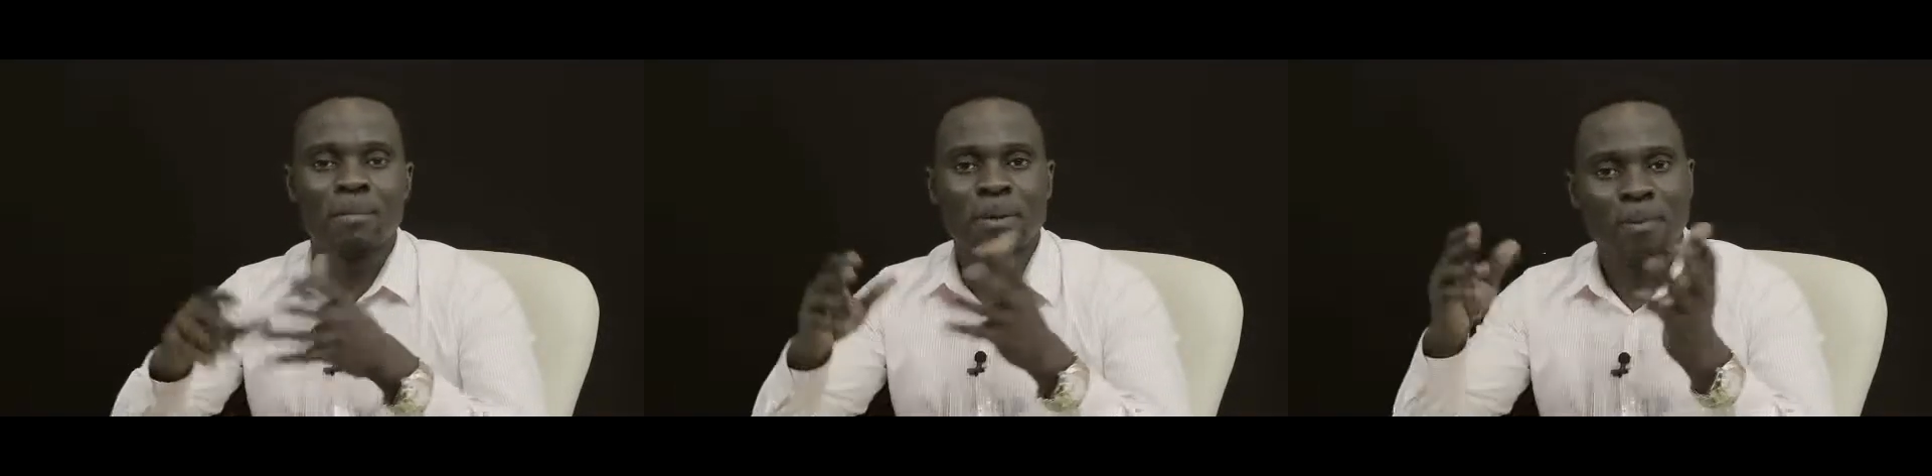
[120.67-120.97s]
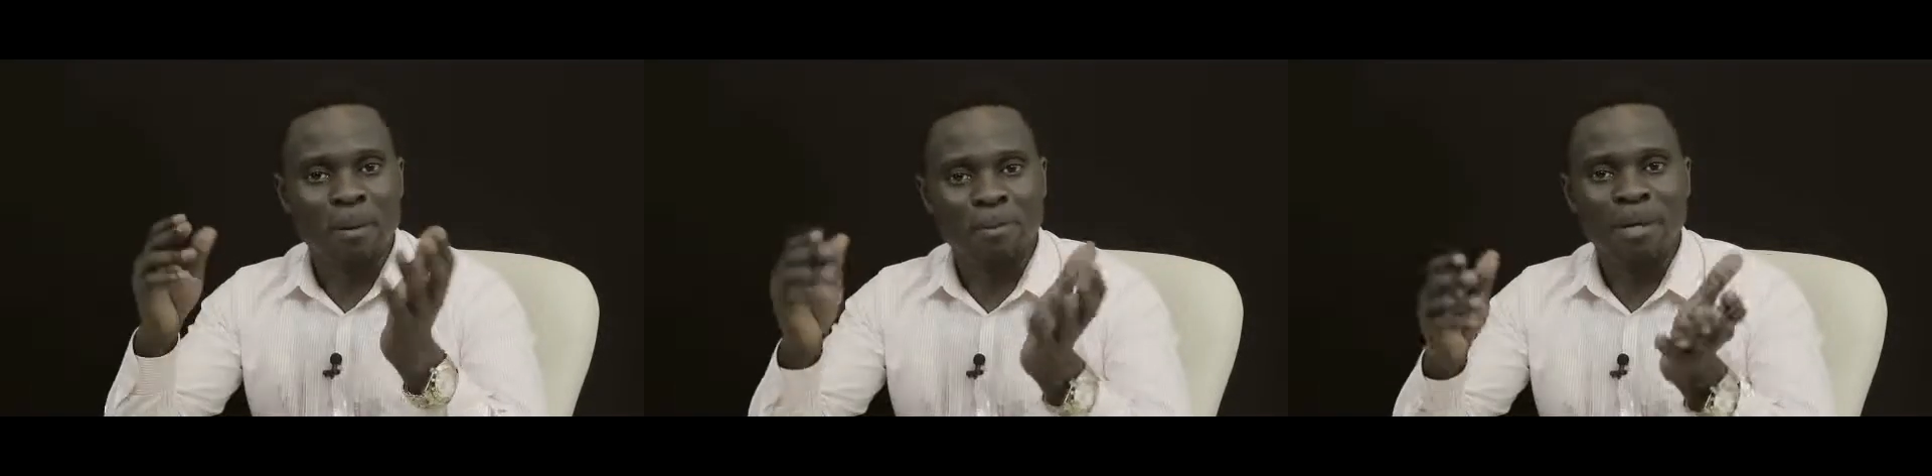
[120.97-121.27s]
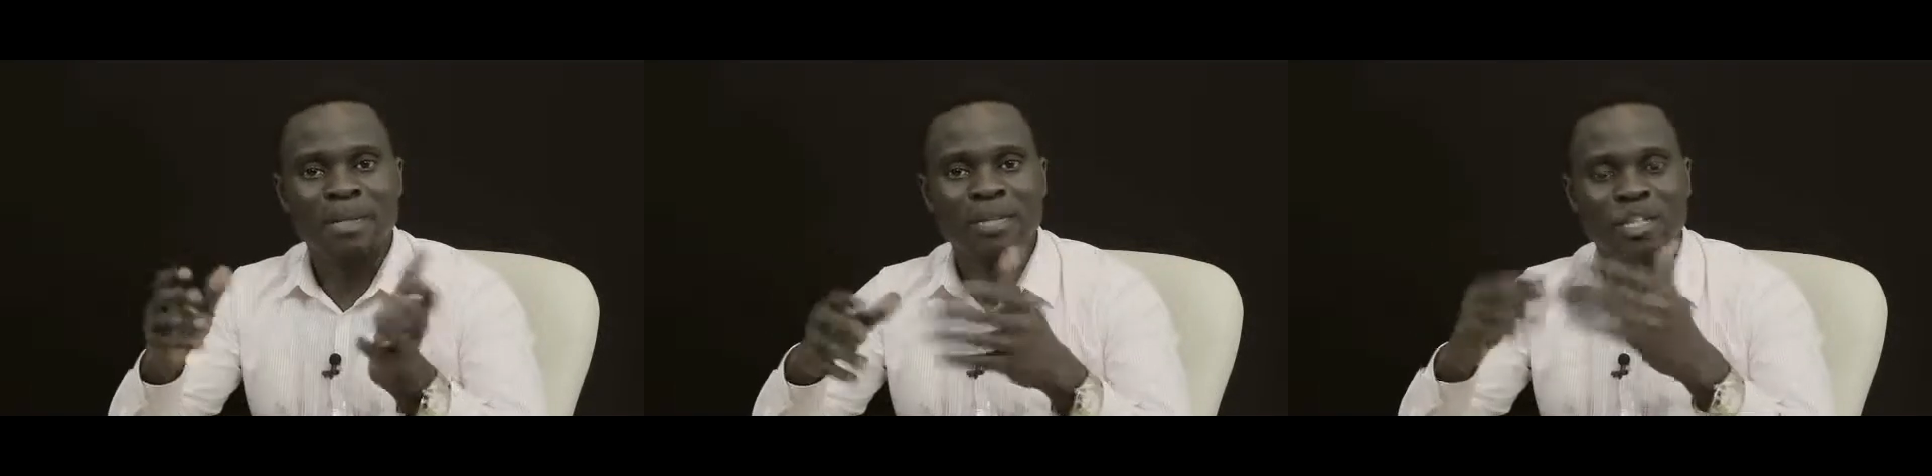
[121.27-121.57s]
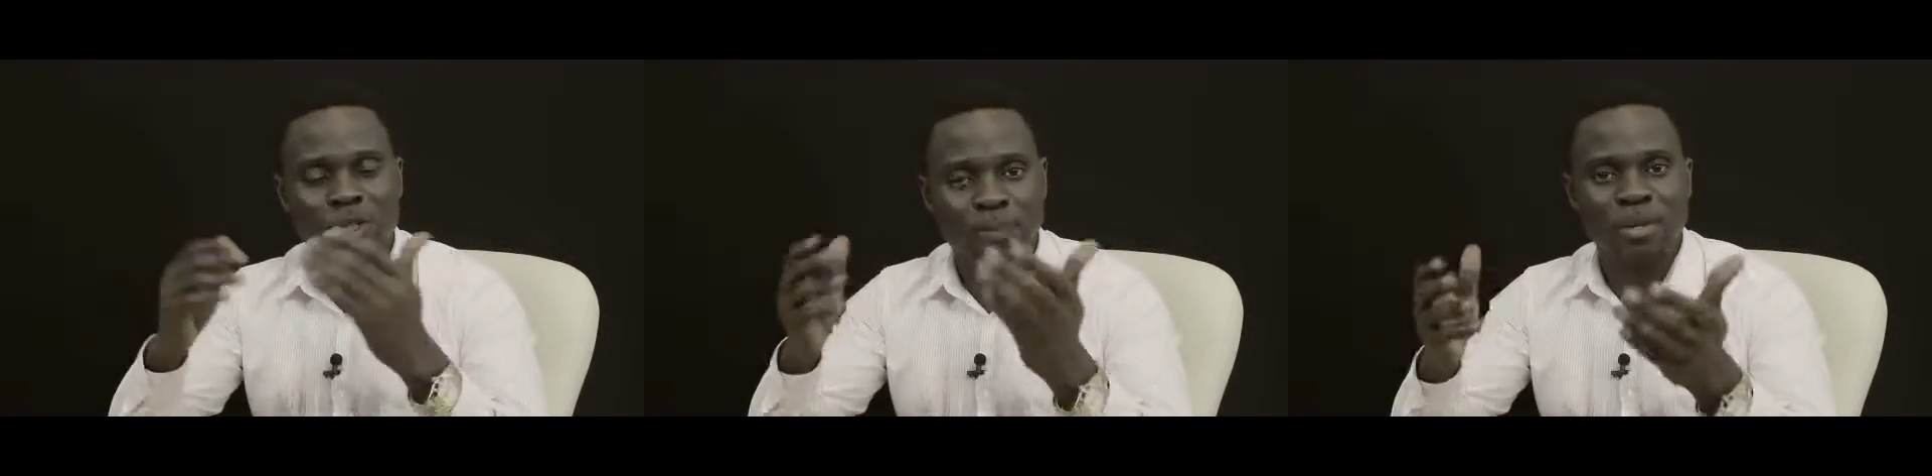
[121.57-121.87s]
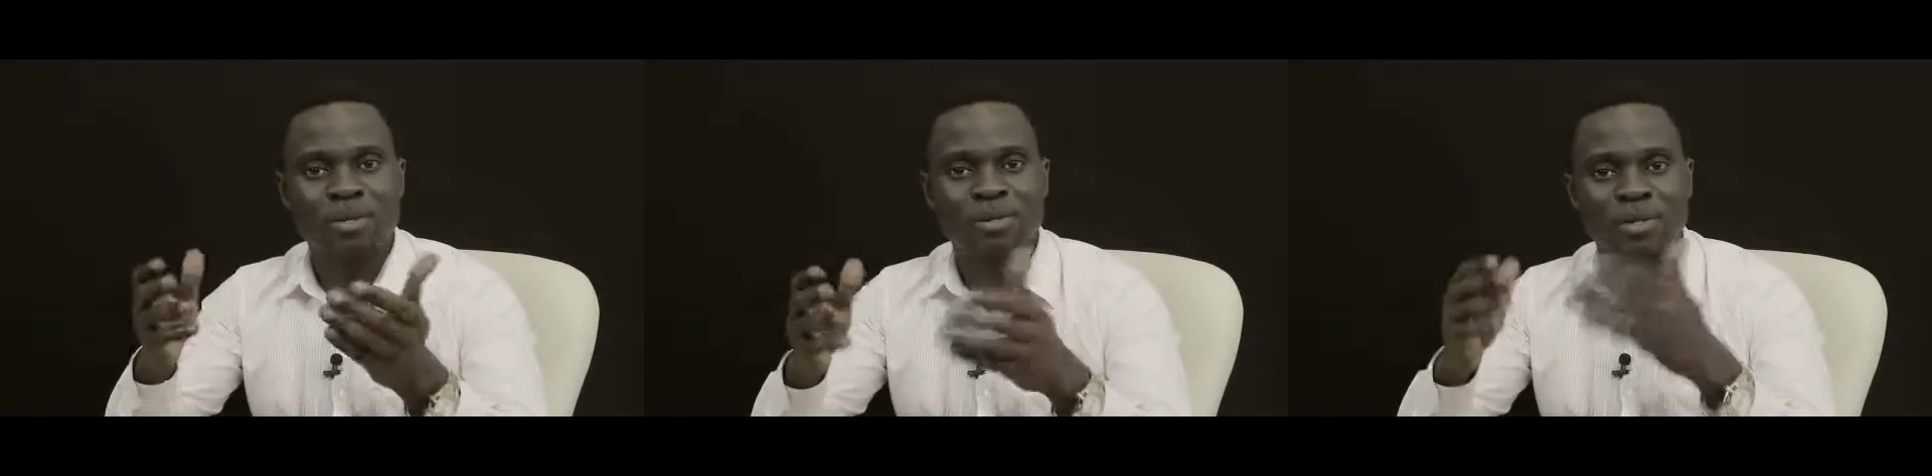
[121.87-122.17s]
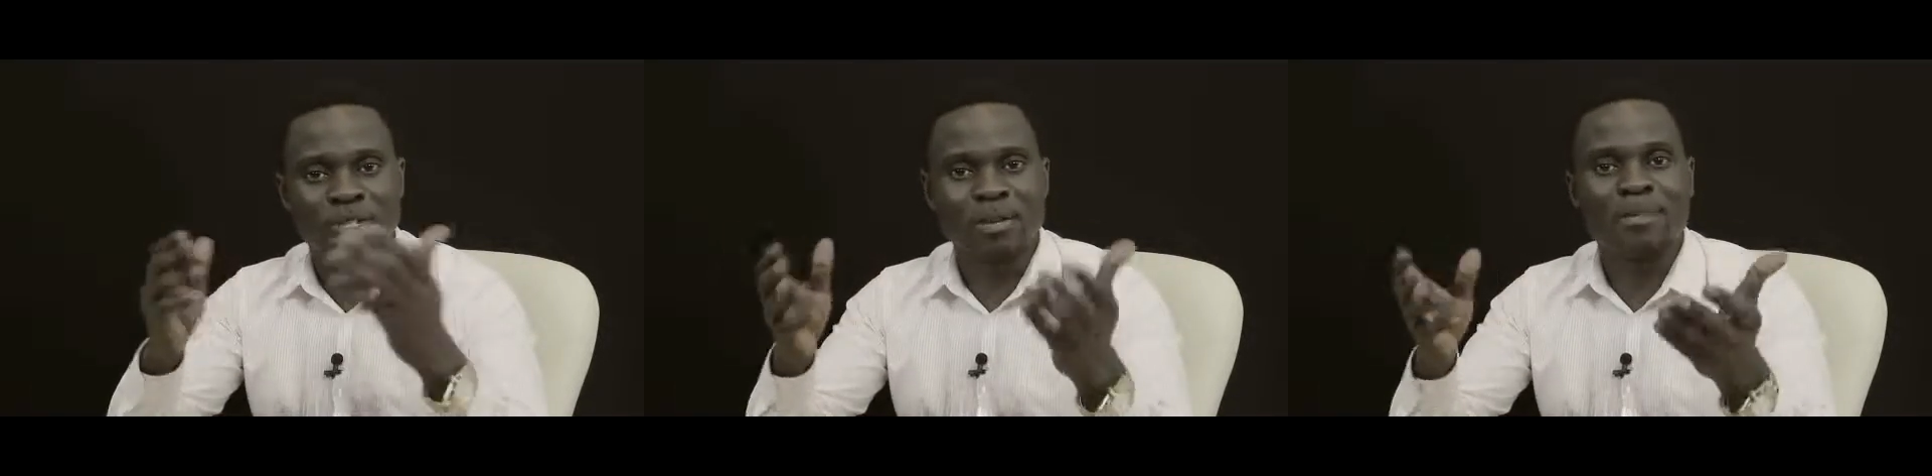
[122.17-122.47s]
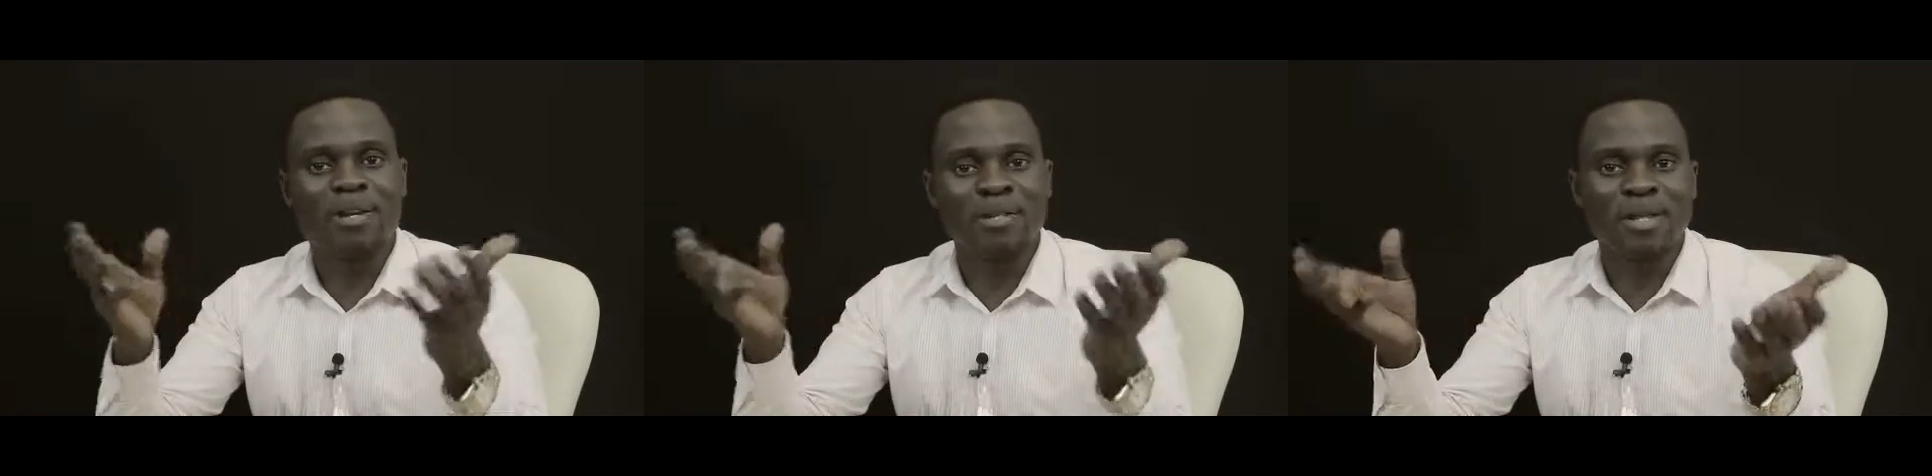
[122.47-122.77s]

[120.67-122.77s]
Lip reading: people I meet in the speeches and seminars